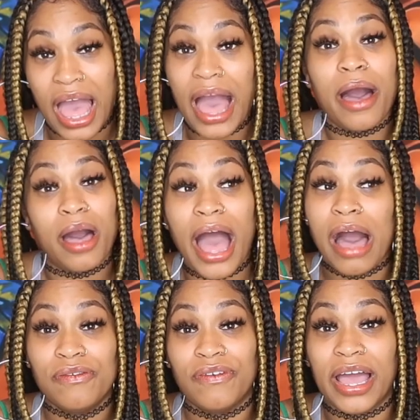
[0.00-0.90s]

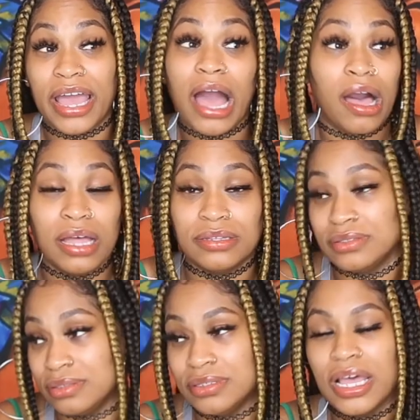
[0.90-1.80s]
I'll fight.
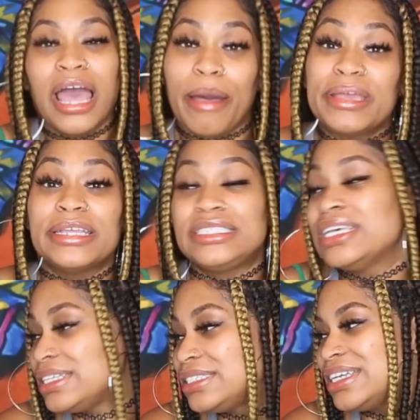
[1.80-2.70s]

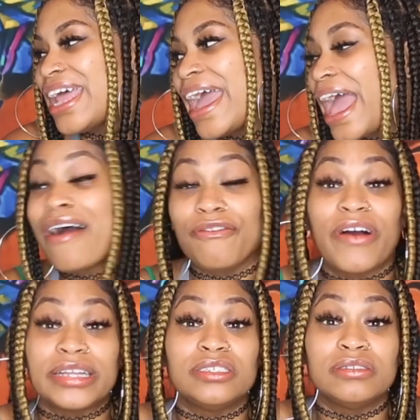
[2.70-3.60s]
Today I'll
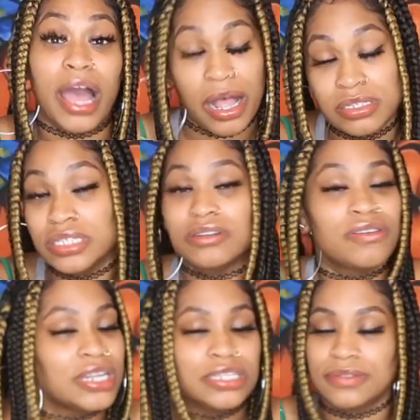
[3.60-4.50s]
fight too. I'll still,
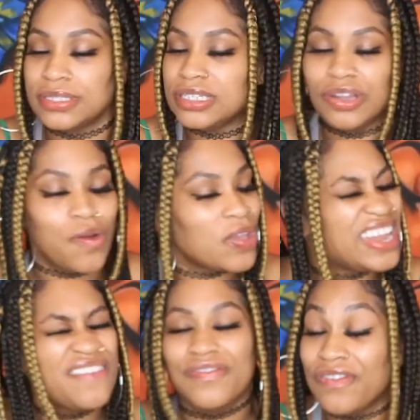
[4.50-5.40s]
don't get it twisted. Don't
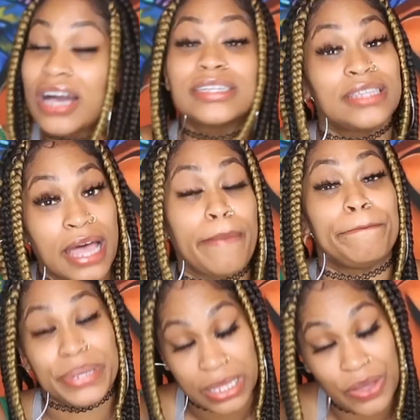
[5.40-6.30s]
get it fucked up,
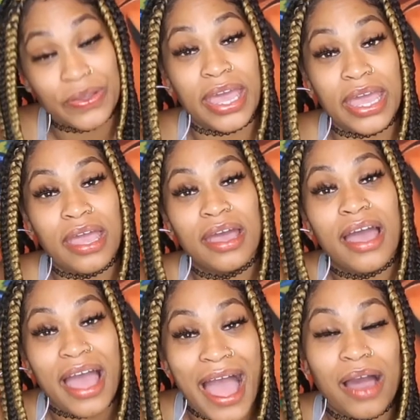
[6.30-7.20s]
okay?
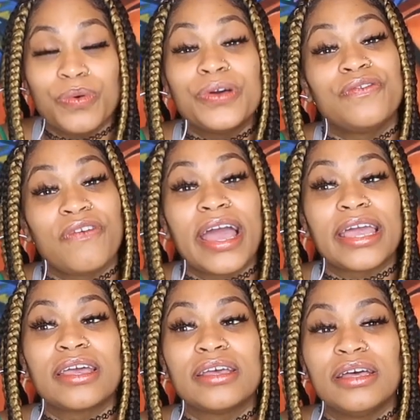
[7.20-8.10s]
I will
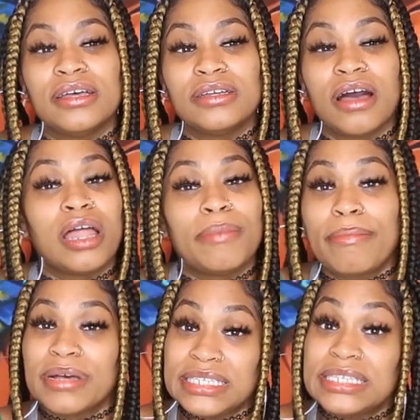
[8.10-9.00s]
fight. All
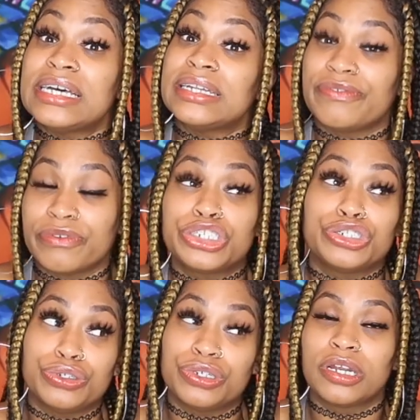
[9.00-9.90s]
about my son for
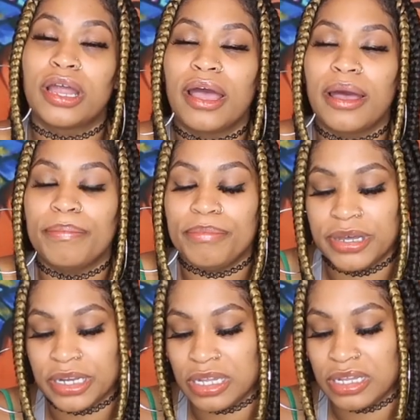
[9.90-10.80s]
sure.
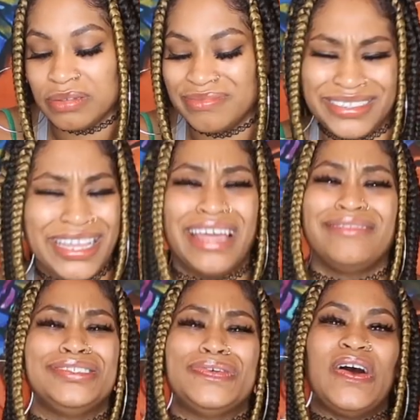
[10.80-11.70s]
But I
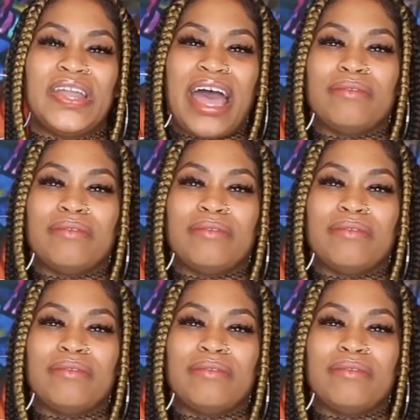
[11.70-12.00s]
don't do all that.